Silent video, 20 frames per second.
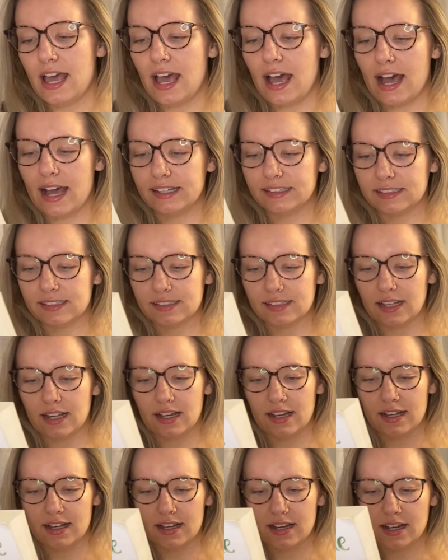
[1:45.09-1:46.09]
As an
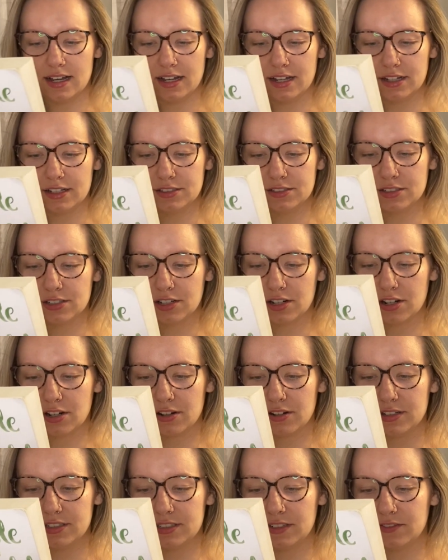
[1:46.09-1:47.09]

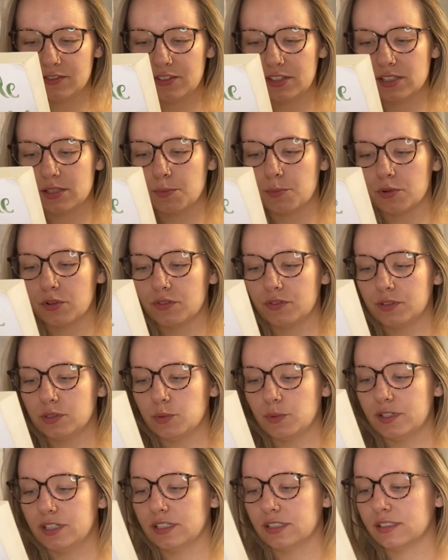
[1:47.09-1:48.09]
undercurrent of disapproval
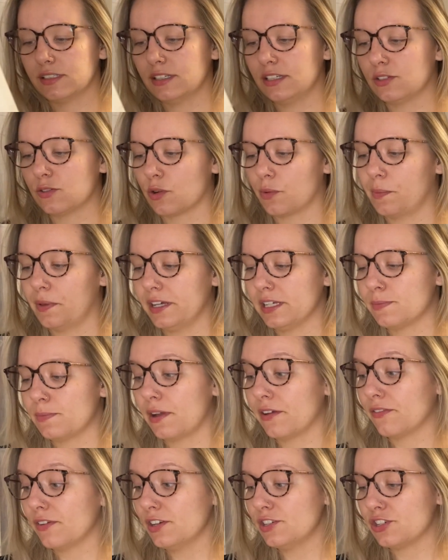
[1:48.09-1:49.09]
dwindles, it's replaced by
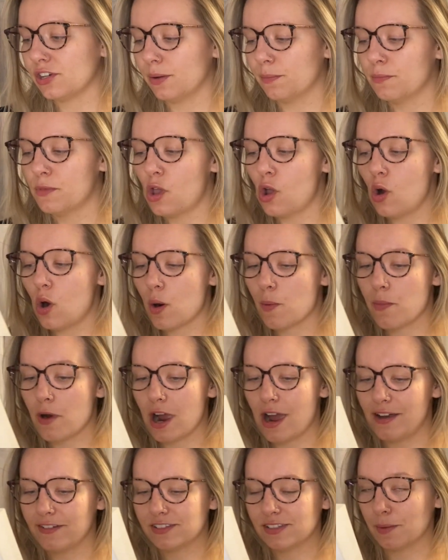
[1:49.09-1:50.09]
friendship, or
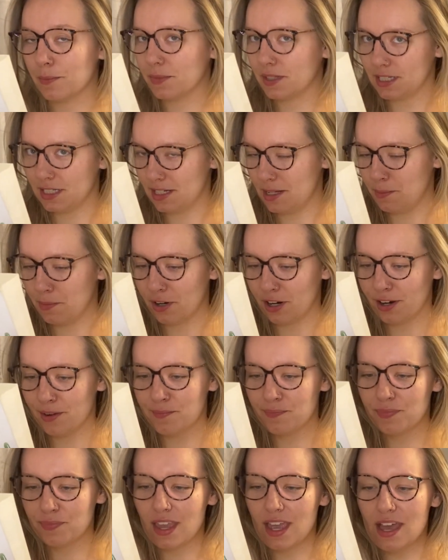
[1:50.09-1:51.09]
perhaps something deeper.
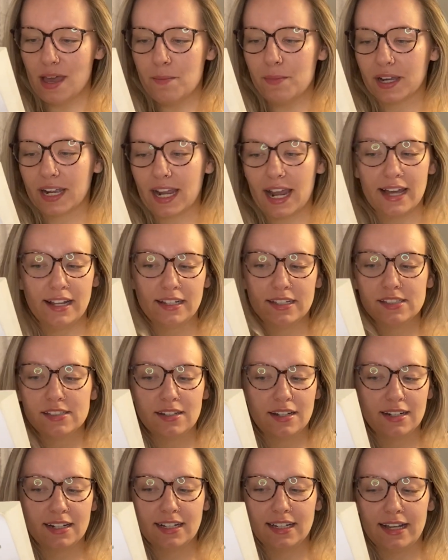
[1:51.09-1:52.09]
But Calla is
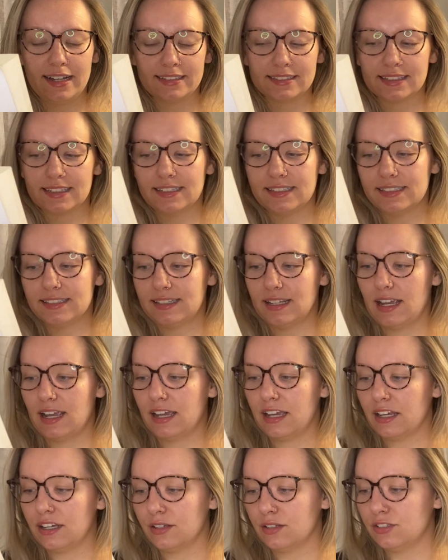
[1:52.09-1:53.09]
not in Alaska to
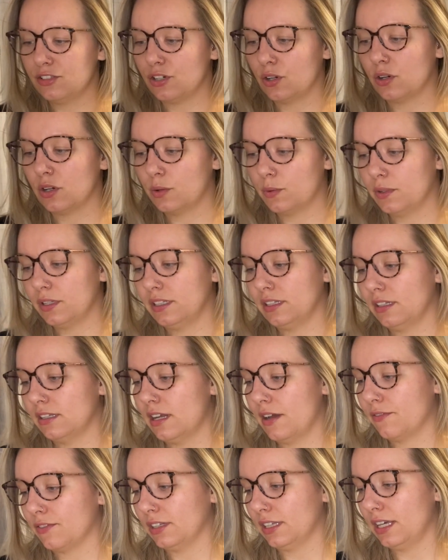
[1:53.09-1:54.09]
stay, and Jonah will
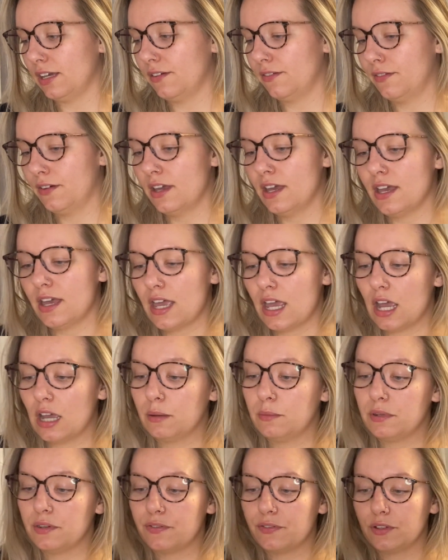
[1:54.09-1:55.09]
never leave. It would
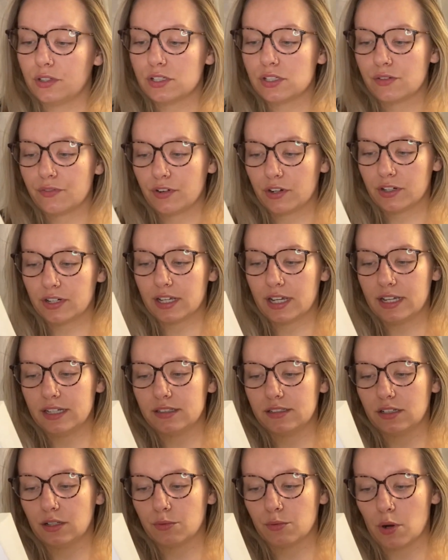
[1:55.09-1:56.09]
be foolish of her to
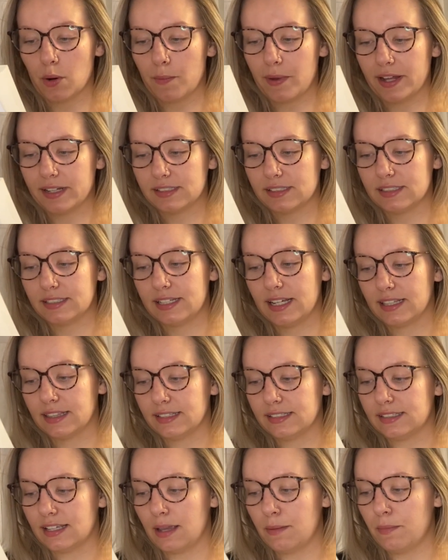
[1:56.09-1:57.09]
kindle a romance and take the
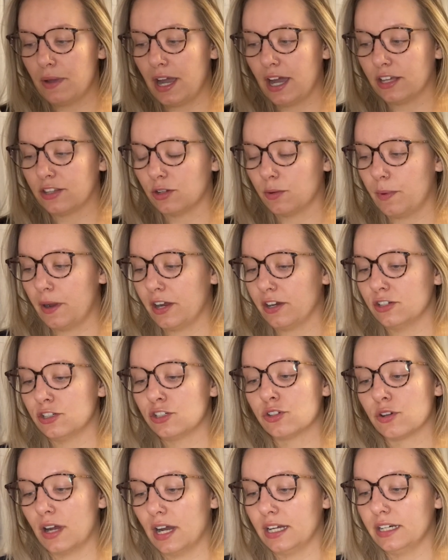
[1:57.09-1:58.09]
same path her parents
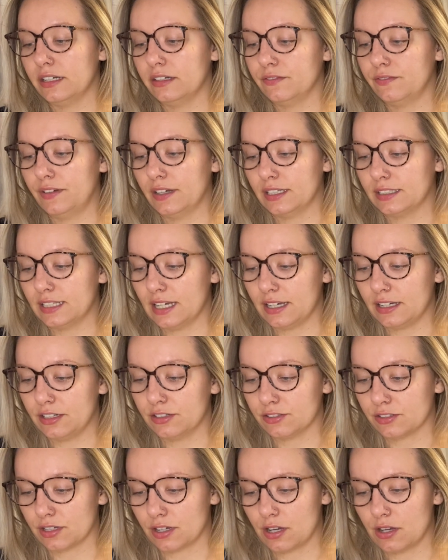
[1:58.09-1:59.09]
tried and failed at
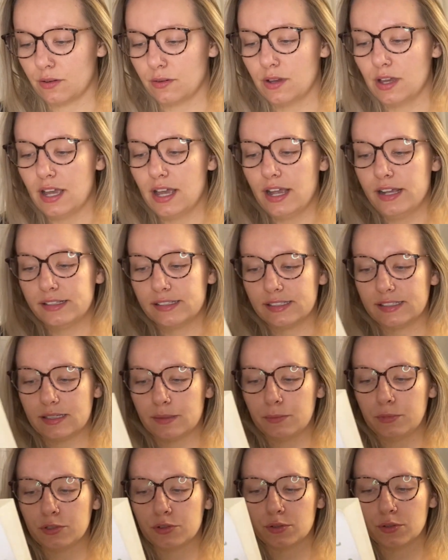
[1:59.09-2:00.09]
years ago. It's a
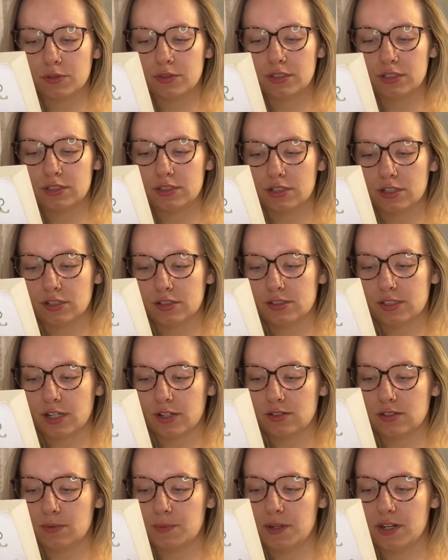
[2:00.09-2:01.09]
simple truth that turns
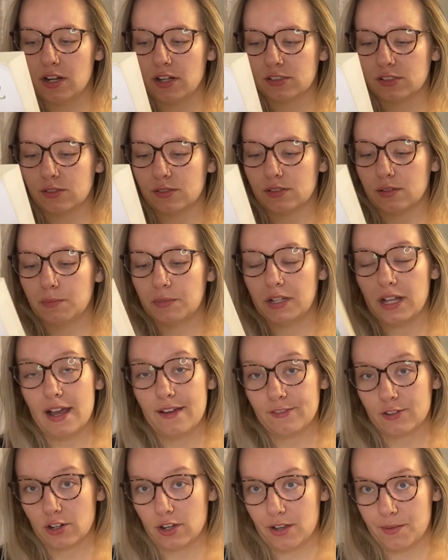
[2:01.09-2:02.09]
out to be not so simple
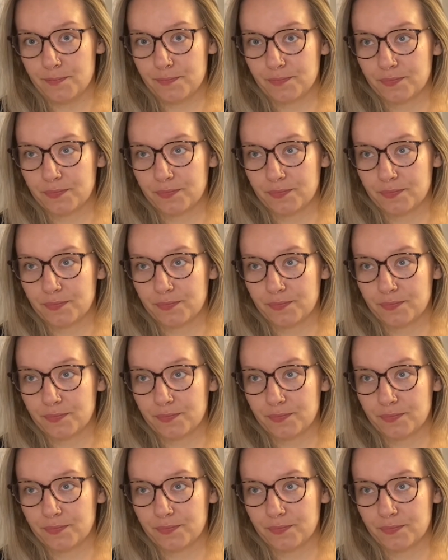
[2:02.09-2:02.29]
after all.